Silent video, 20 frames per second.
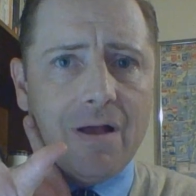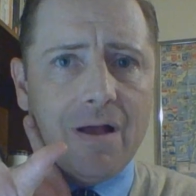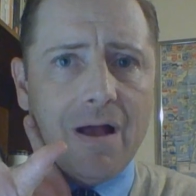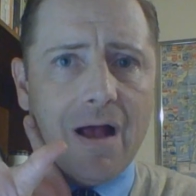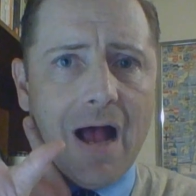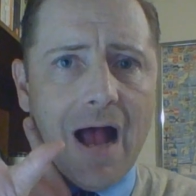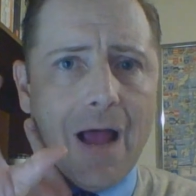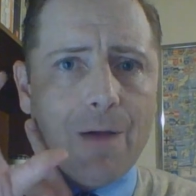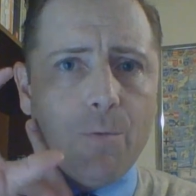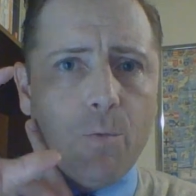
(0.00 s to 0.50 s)

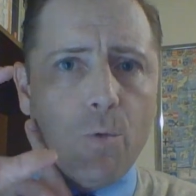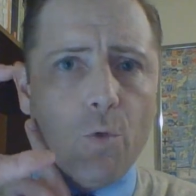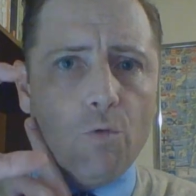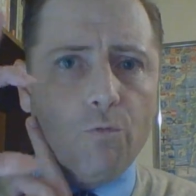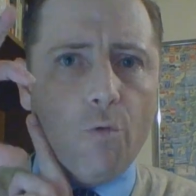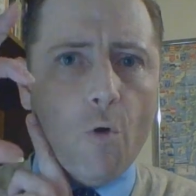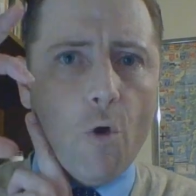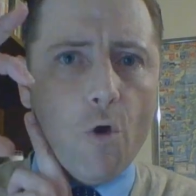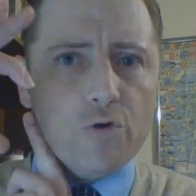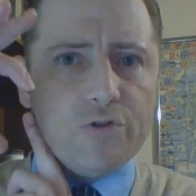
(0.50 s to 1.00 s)
I will
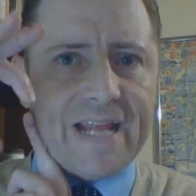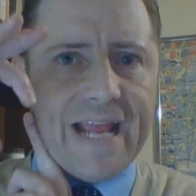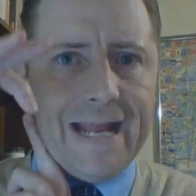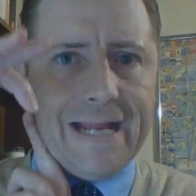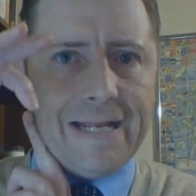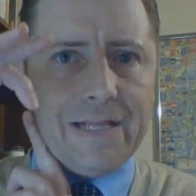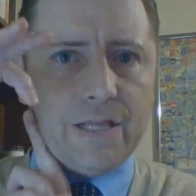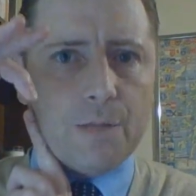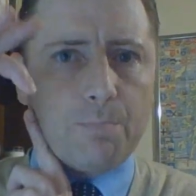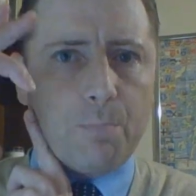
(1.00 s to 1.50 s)

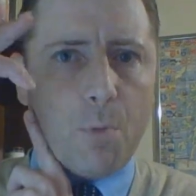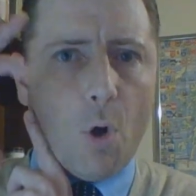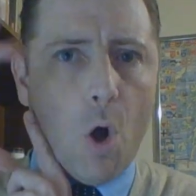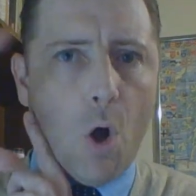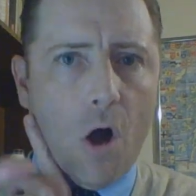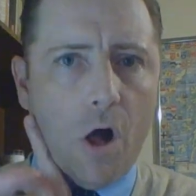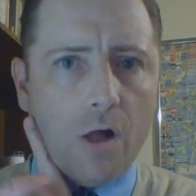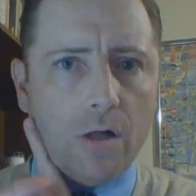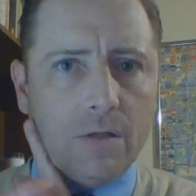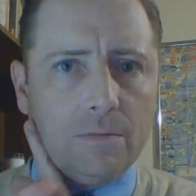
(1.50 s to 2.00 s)
rotate the
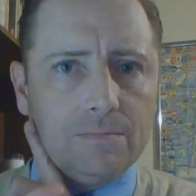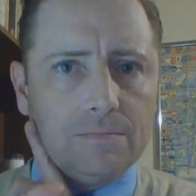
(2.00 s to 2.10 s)
ball